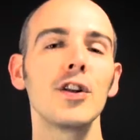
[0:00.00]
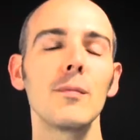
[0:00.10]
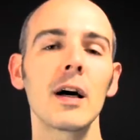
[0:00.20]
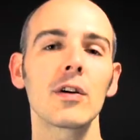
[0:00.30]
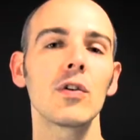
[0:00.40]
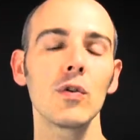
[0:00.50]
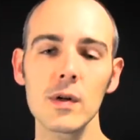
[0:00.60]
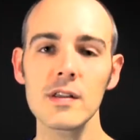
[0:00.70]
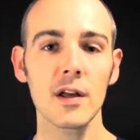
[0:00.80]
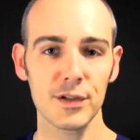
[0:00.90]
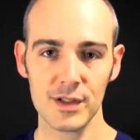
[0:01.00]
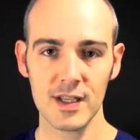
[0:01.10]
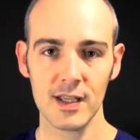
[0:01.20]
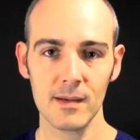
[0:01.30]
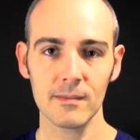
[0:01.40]
no matter who is on your
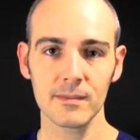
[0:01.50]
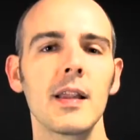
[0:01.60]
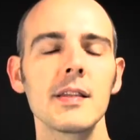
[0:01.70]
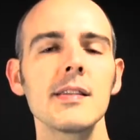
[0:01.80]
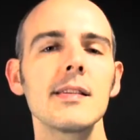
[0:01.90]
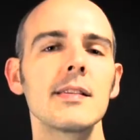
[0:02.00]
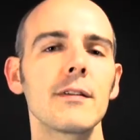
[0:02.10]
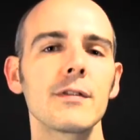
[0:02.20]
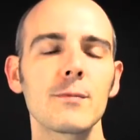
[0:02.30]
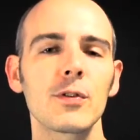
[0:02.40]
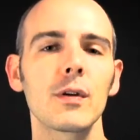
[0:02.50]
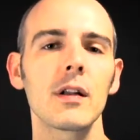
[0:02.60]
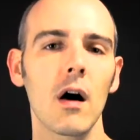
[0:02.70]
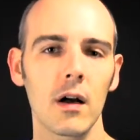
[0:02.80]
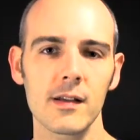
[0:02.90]
team. This is the difference
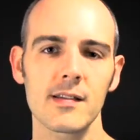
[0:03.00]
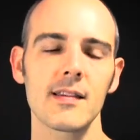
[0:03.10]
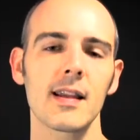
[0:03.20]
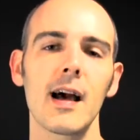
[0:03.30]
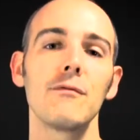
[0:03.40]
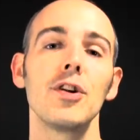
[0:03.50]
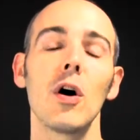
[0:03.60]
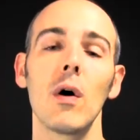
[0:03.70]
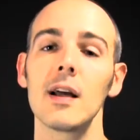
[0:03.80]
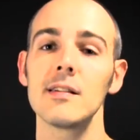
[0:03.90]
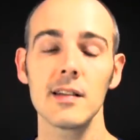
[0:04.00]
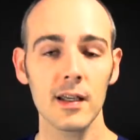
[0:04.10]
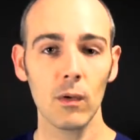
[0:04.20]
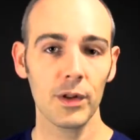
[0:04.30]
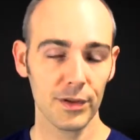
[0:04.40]
between artists that have no
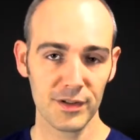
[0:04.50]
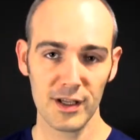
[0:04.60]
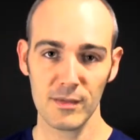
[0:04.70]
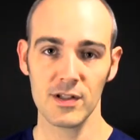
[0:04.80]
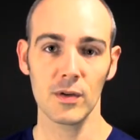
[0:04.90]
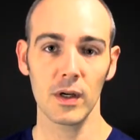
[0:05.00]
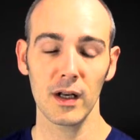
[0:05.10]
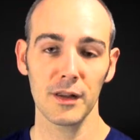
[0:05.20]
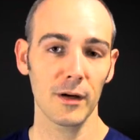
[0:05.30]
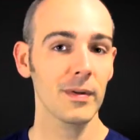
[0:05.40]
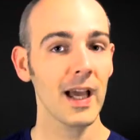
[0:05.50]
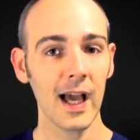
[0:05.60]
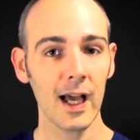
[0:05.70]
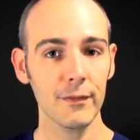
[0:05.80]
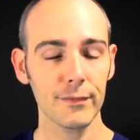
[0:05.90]
idea what their team is doing on their
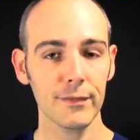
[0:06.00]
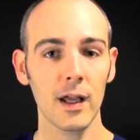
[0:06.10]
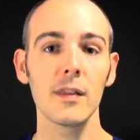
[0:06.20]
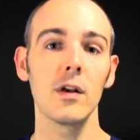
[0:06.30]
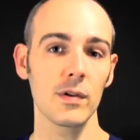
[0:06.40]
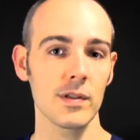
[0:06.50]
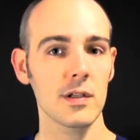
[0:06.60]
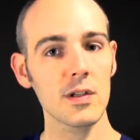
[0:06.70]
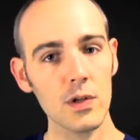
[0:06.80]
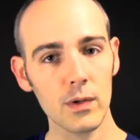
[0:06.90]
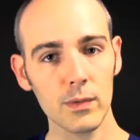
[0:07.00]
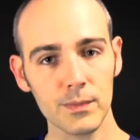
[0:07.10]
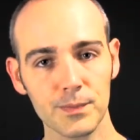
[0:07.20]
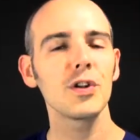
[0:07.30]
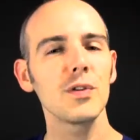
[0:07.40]
behalf and those that do.
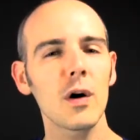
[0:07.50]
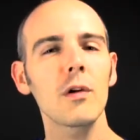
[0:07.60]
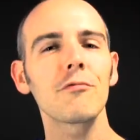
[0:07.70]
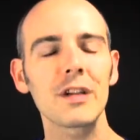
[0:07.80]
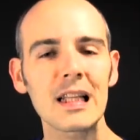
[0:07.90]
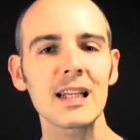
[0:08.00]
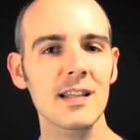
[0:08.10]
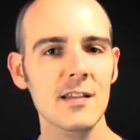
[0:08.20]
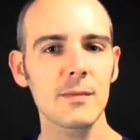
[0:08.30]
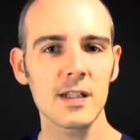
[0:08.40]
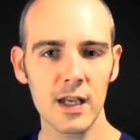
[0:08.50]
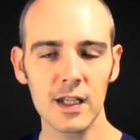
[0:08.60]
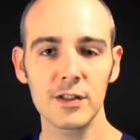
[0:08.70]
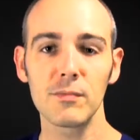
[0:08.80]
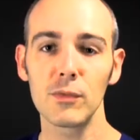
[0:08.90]
When you know what really needs to be
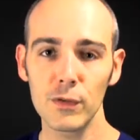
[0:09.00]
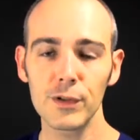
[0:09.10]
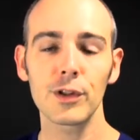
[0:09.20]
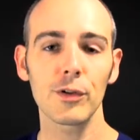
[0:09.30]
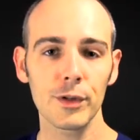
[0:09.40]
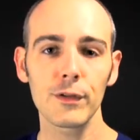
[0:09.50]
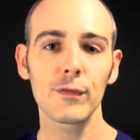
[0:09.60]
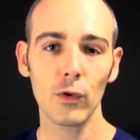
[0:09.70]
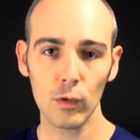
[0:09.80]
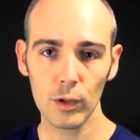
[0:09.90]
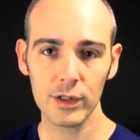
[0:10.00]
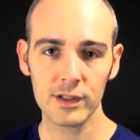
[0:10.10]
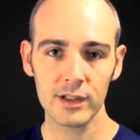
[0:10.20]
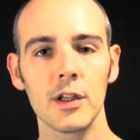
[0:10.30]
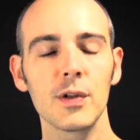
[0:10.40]
done to move your career forward,
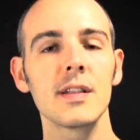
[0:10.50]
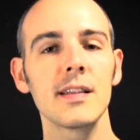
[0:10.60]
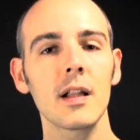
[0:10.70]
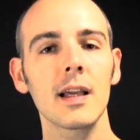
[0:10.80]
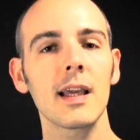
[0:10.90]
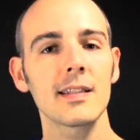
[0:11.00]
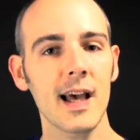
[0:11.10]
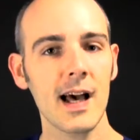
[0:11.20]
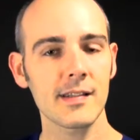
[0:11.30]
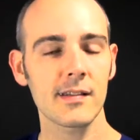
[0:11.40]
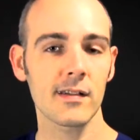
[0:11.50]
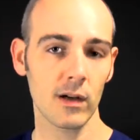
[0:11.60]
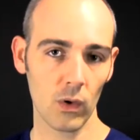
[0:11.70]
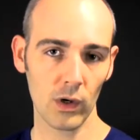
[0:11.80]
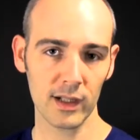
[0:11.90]
you can delegate tasks
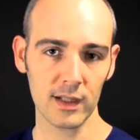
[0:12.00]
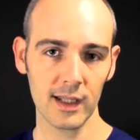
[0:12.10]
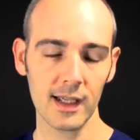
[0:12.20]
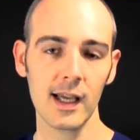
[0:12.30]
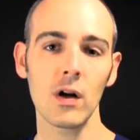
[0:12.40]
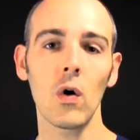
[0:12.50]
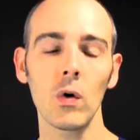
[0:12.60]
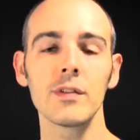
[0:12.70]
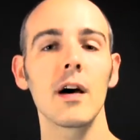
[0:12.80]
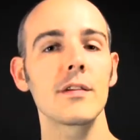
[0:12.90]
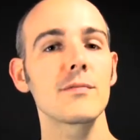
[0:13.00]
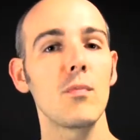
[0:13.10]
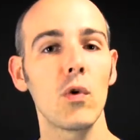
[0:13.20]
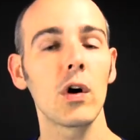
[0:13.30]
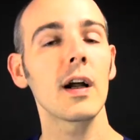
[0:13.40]
accordingly and hold others
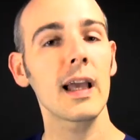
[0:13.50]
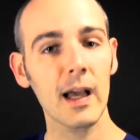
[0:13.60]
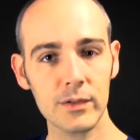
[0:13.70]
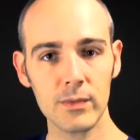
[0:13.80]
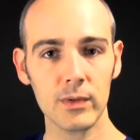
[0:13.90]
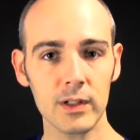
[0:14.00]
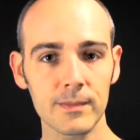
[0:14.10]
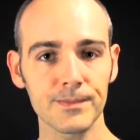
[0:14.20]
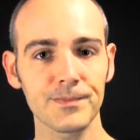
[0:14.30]
more accountable.